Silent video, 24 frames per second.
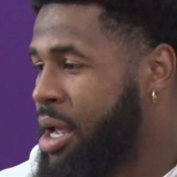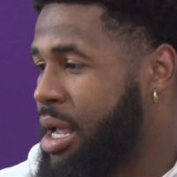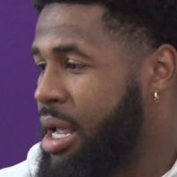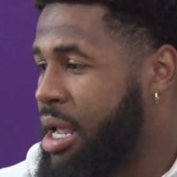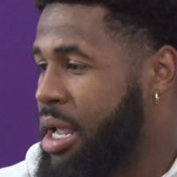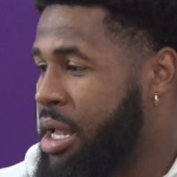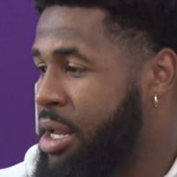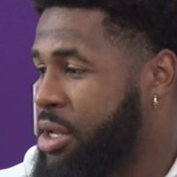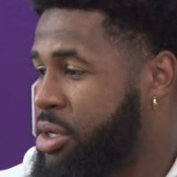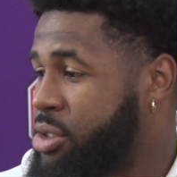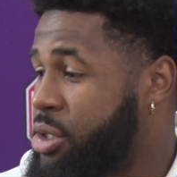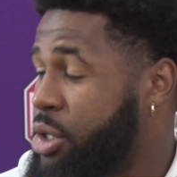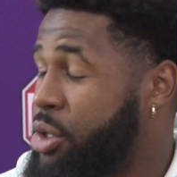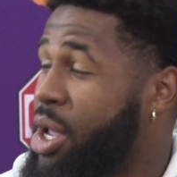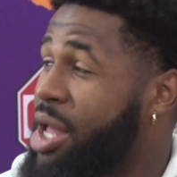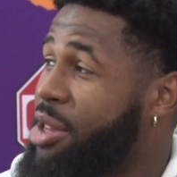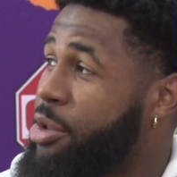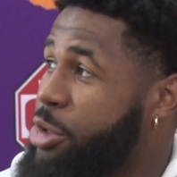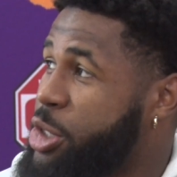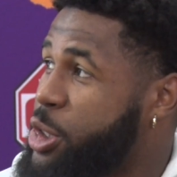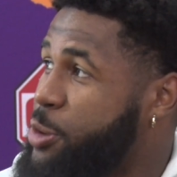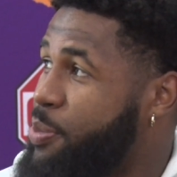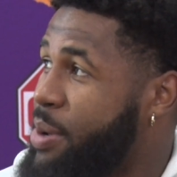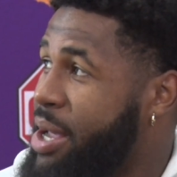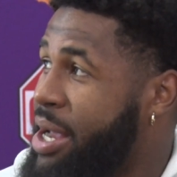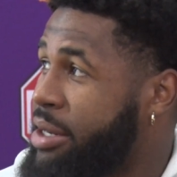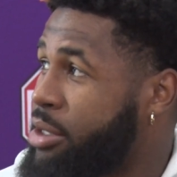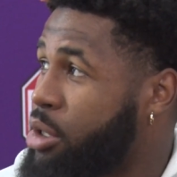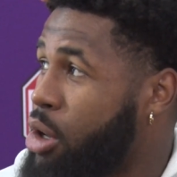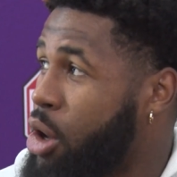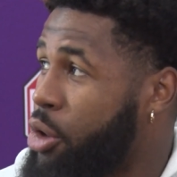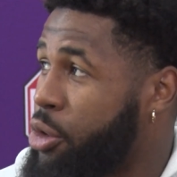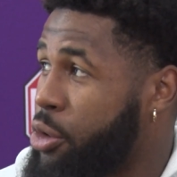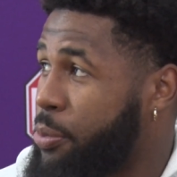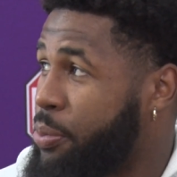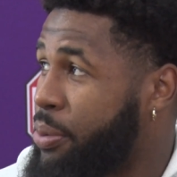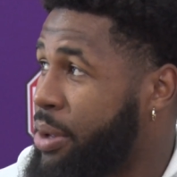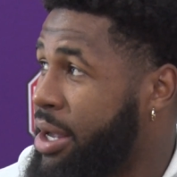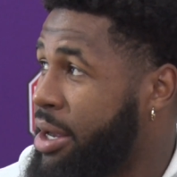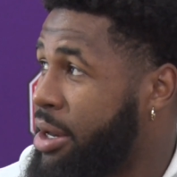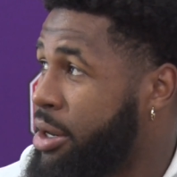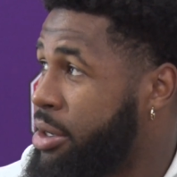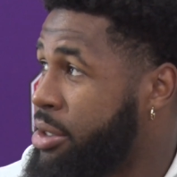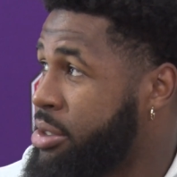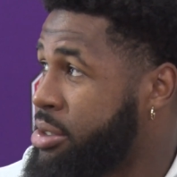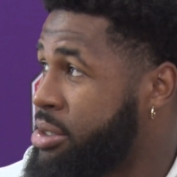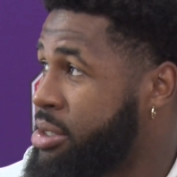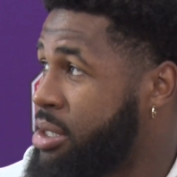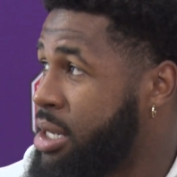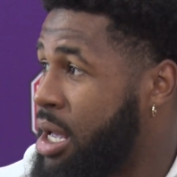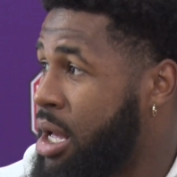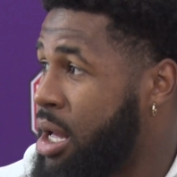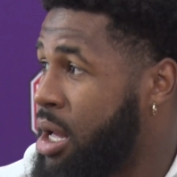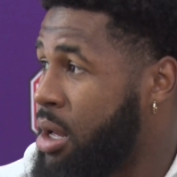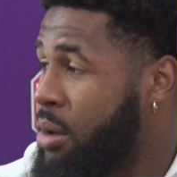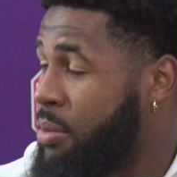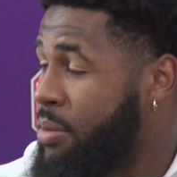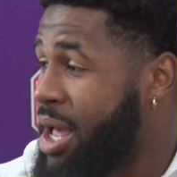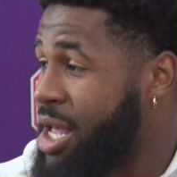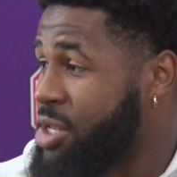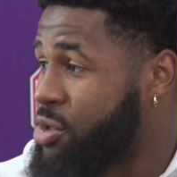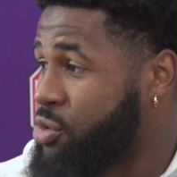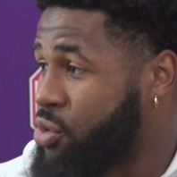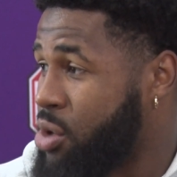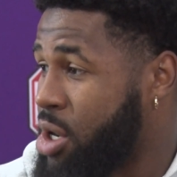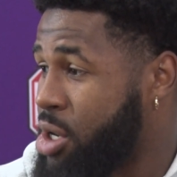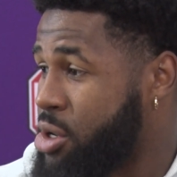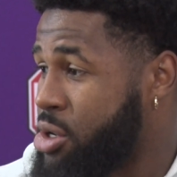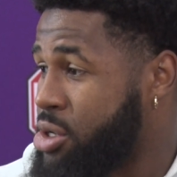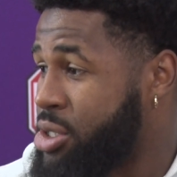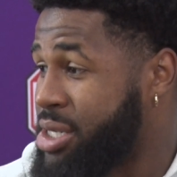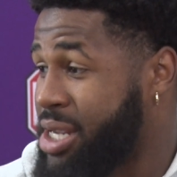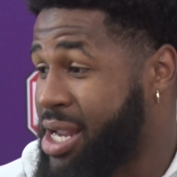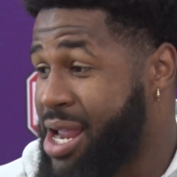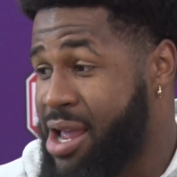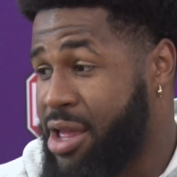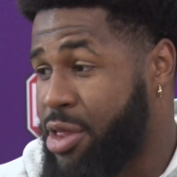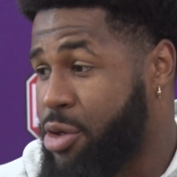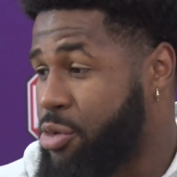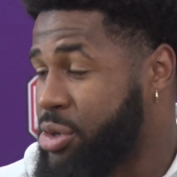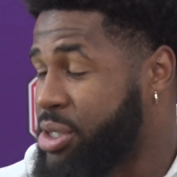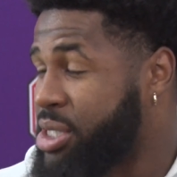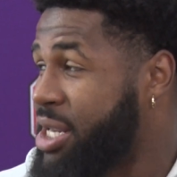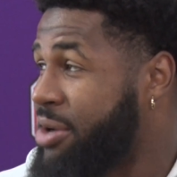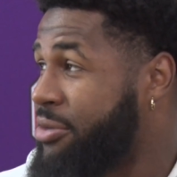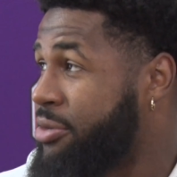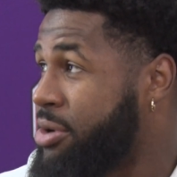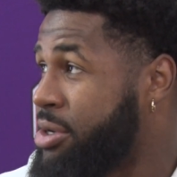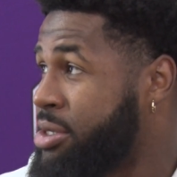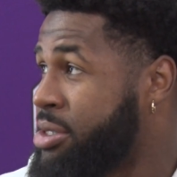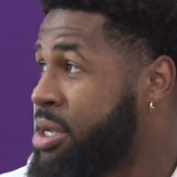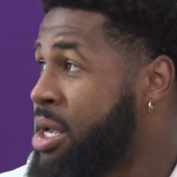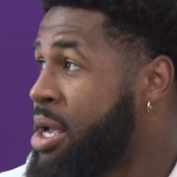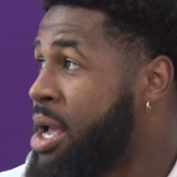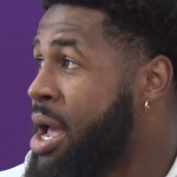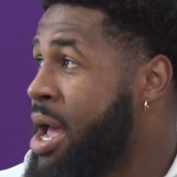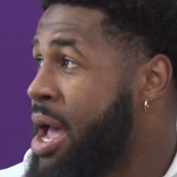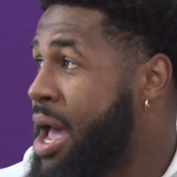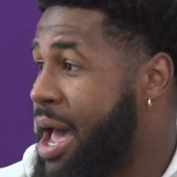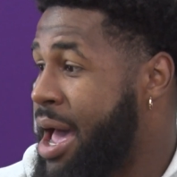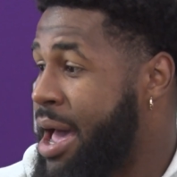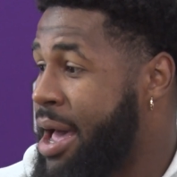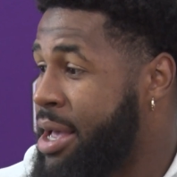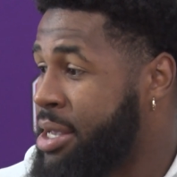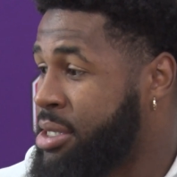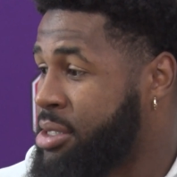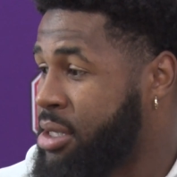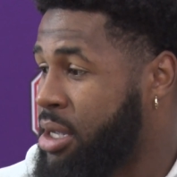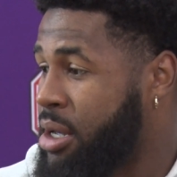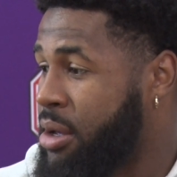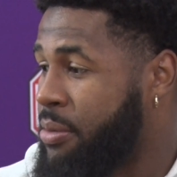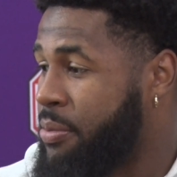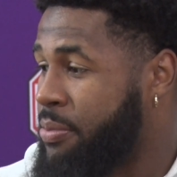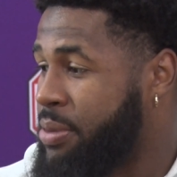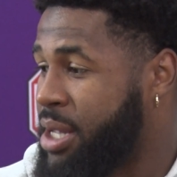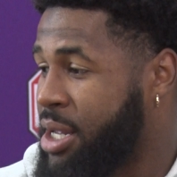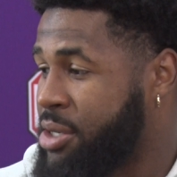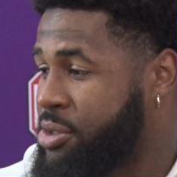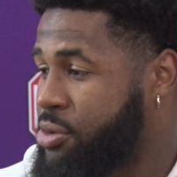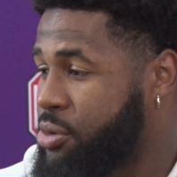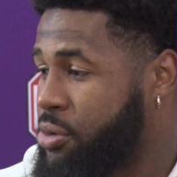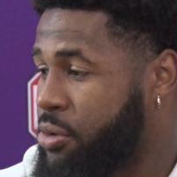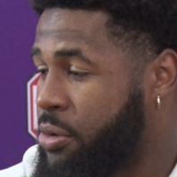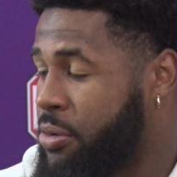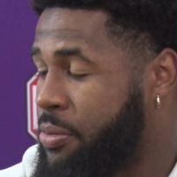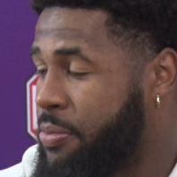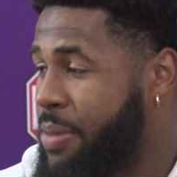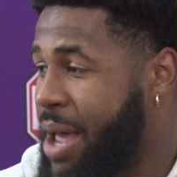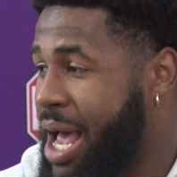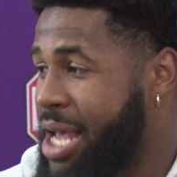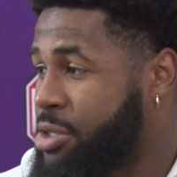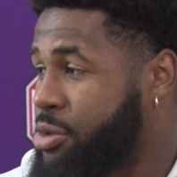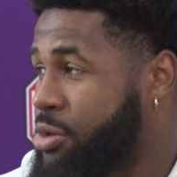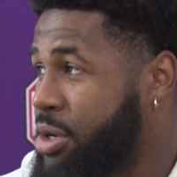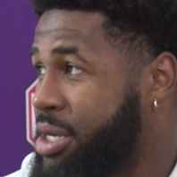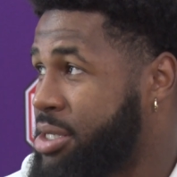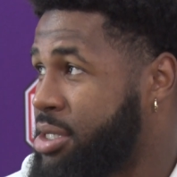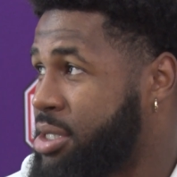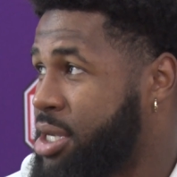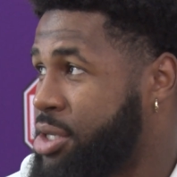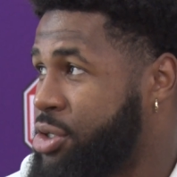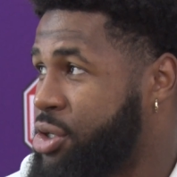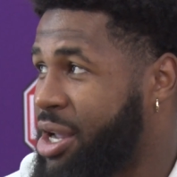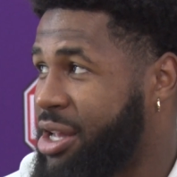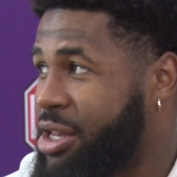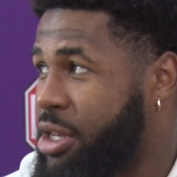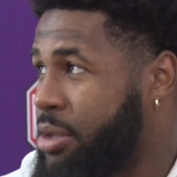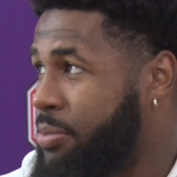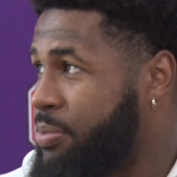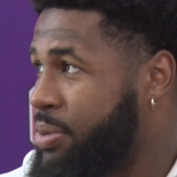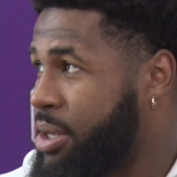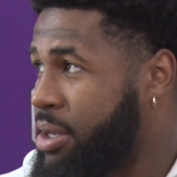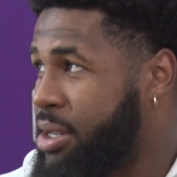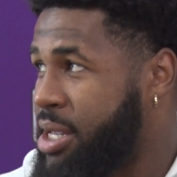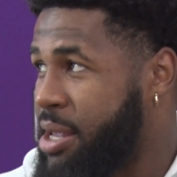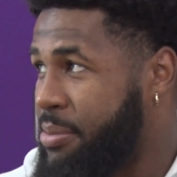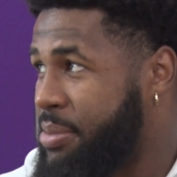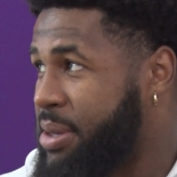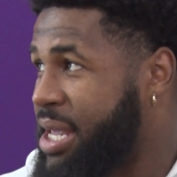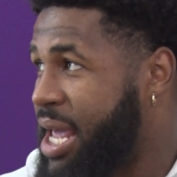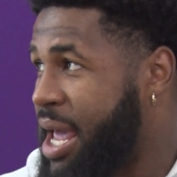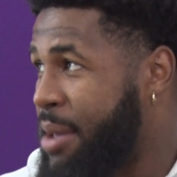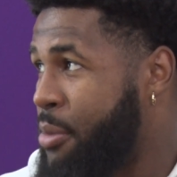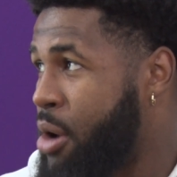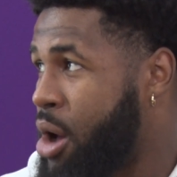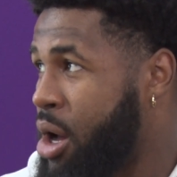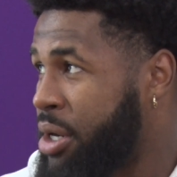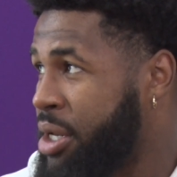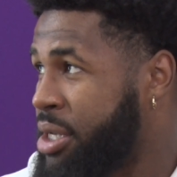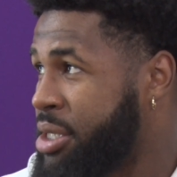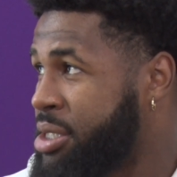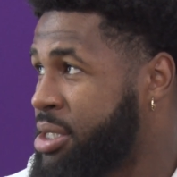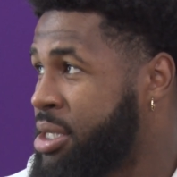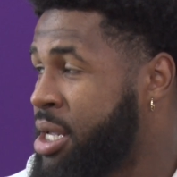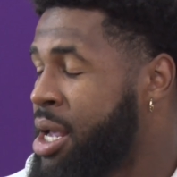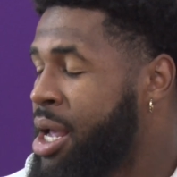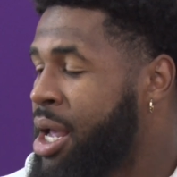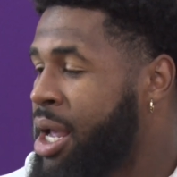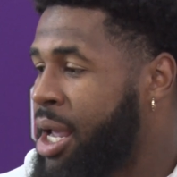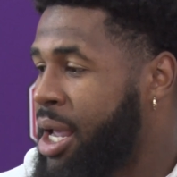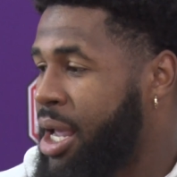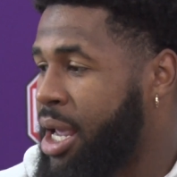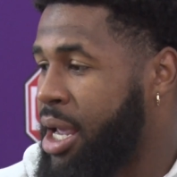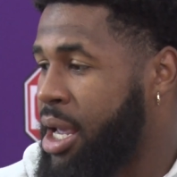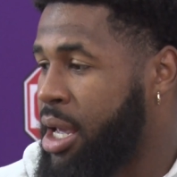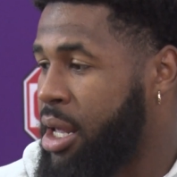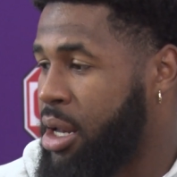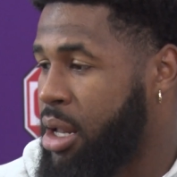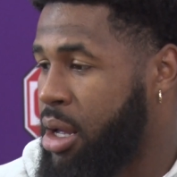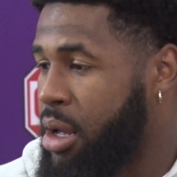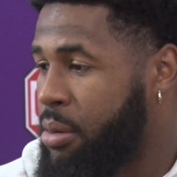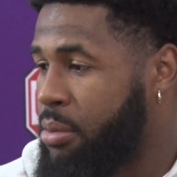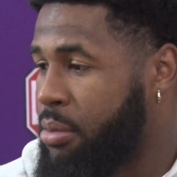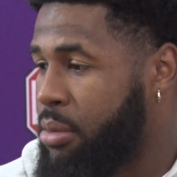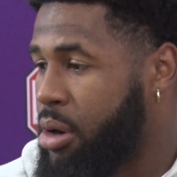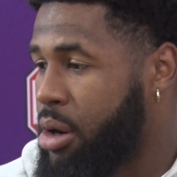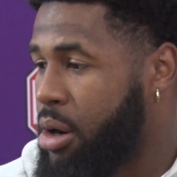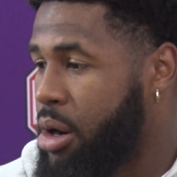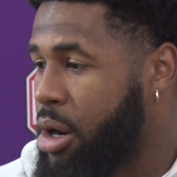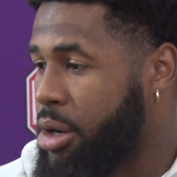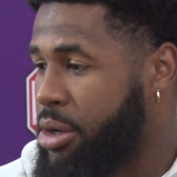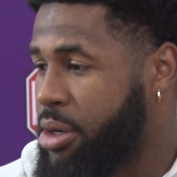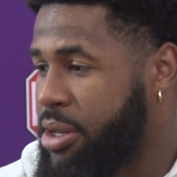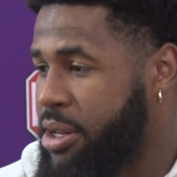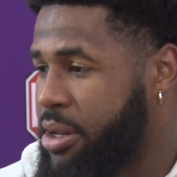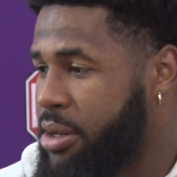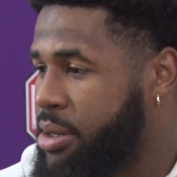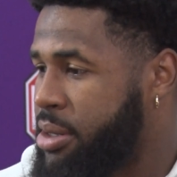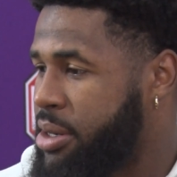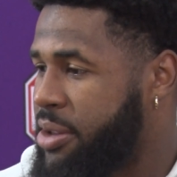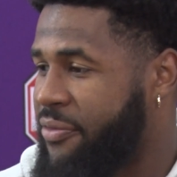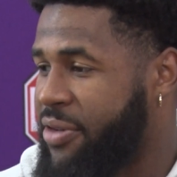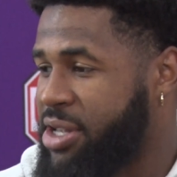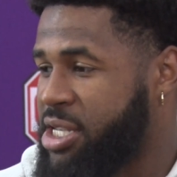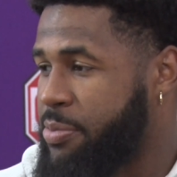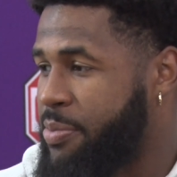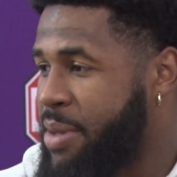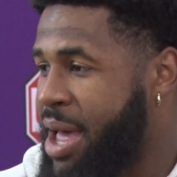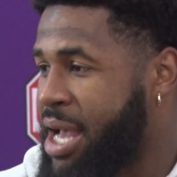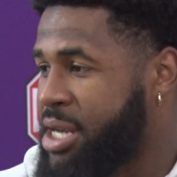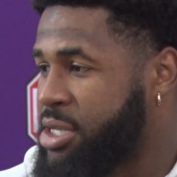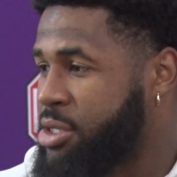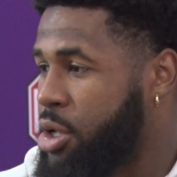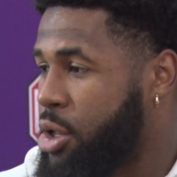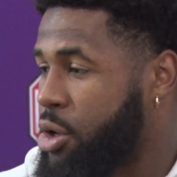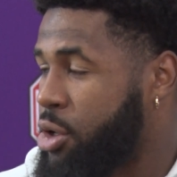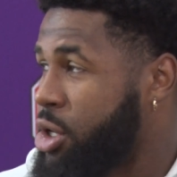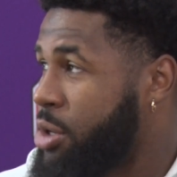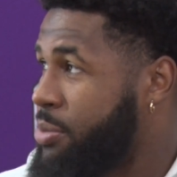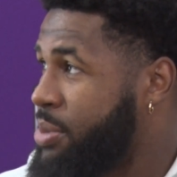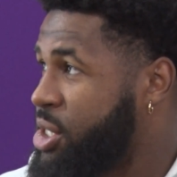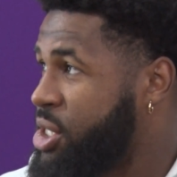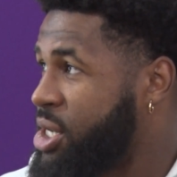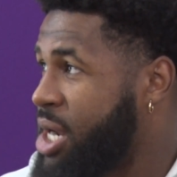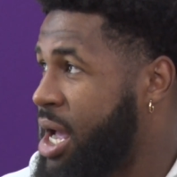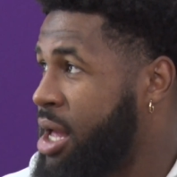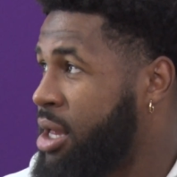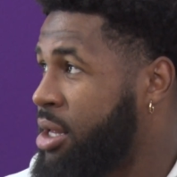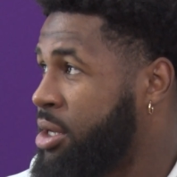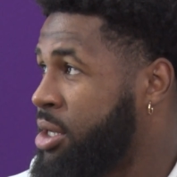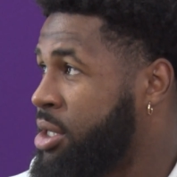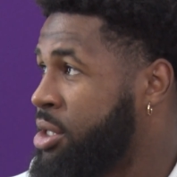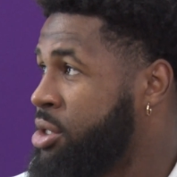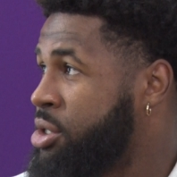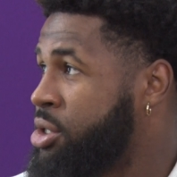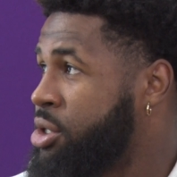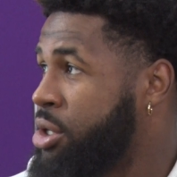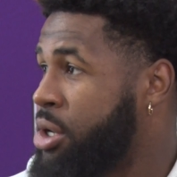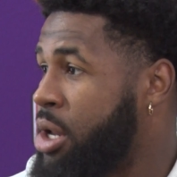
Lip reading: And so you have to respect all their players as runners and the receivers as potential pass threats, because you have to keep the game honest. And our defensive backs know they're going to be challenged.